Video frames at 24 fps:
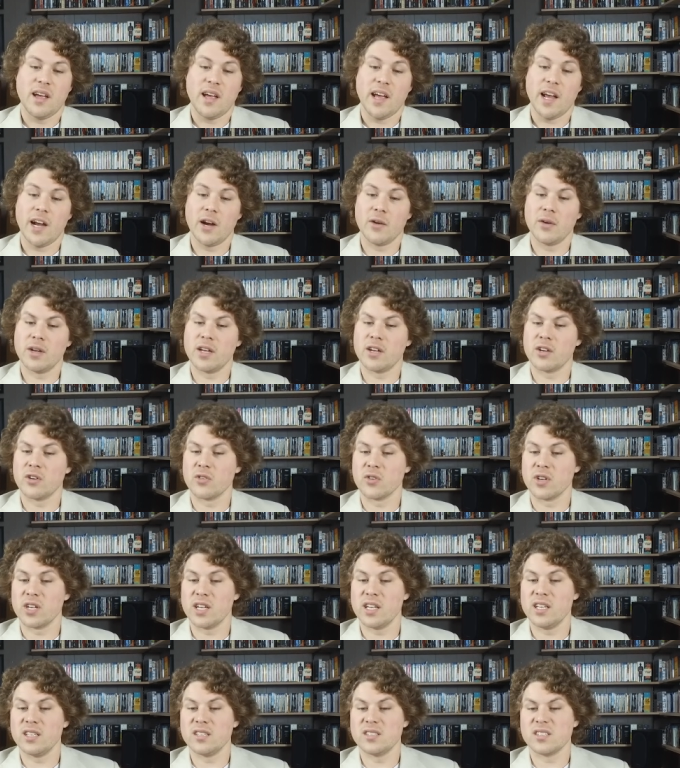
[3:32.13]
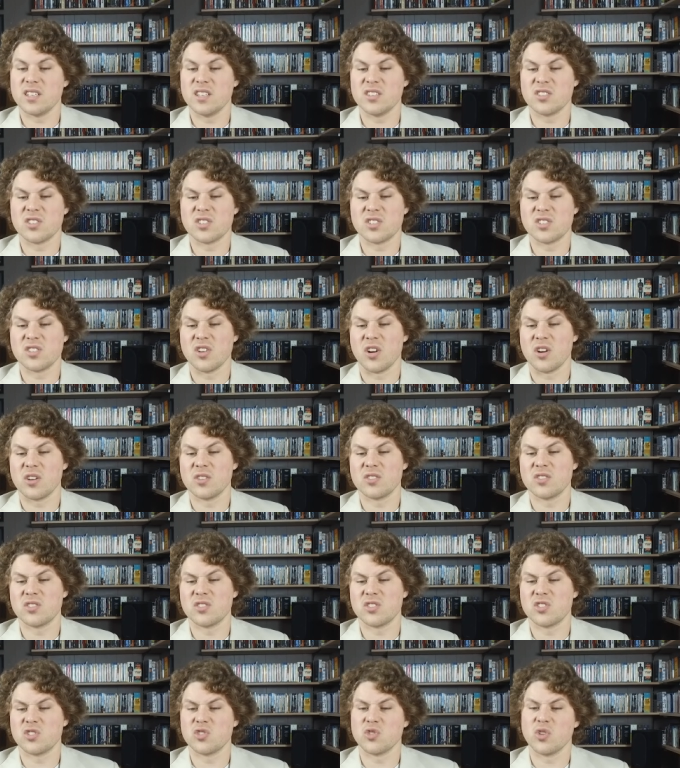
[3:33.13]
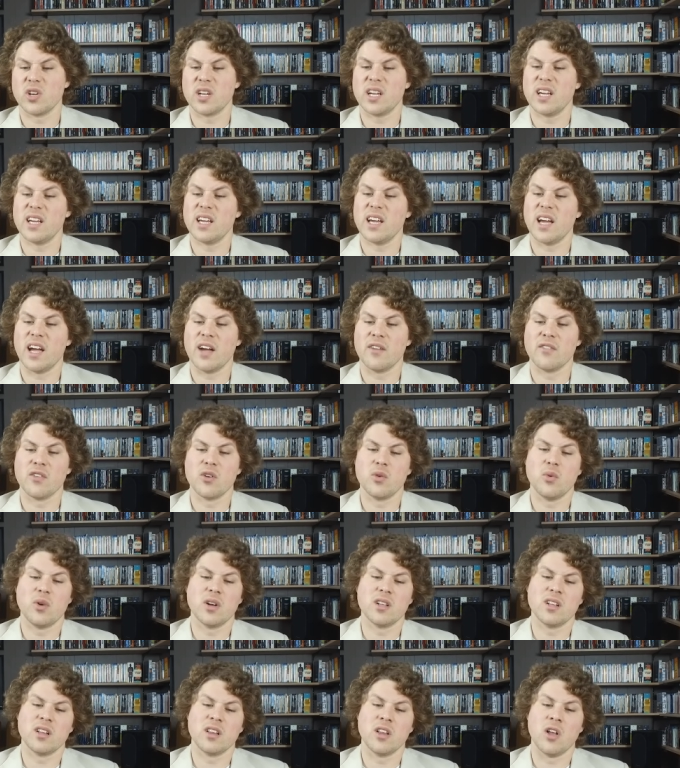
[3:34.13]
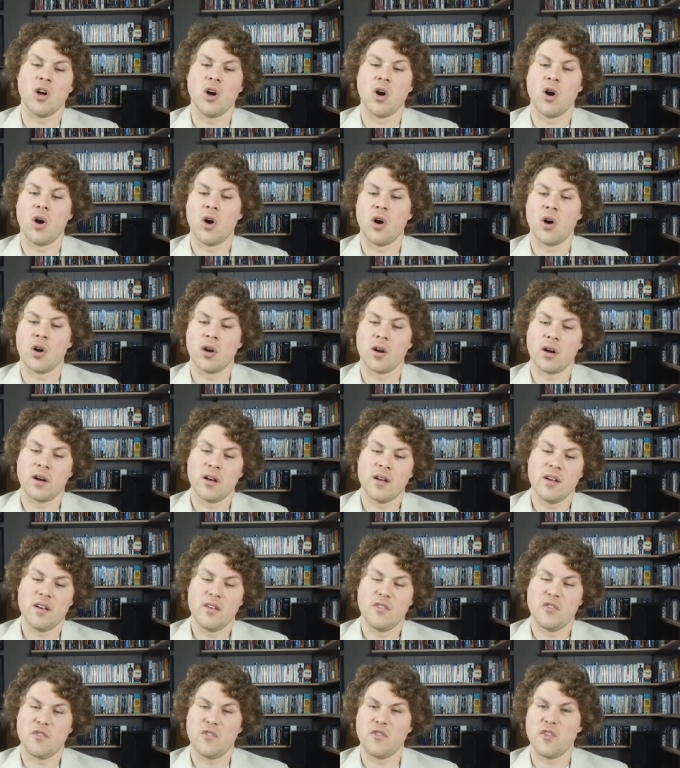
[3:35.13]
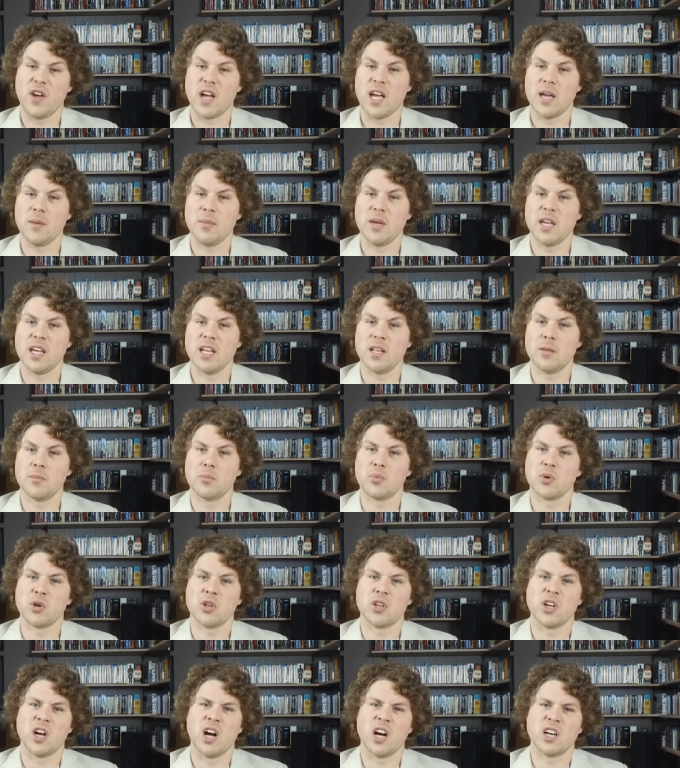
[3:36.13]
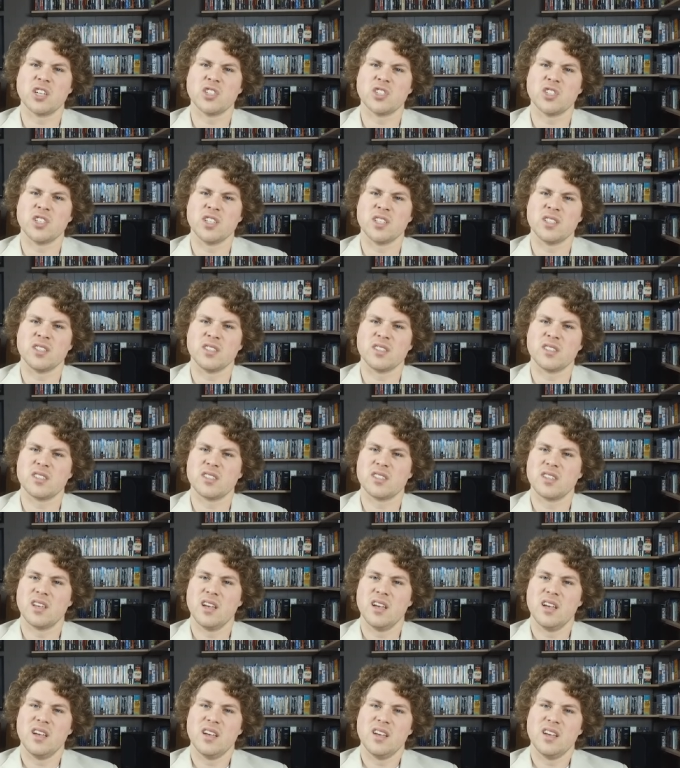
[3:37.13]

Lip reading: Harry agrees and starts stringing everyone along. Fabian Productions.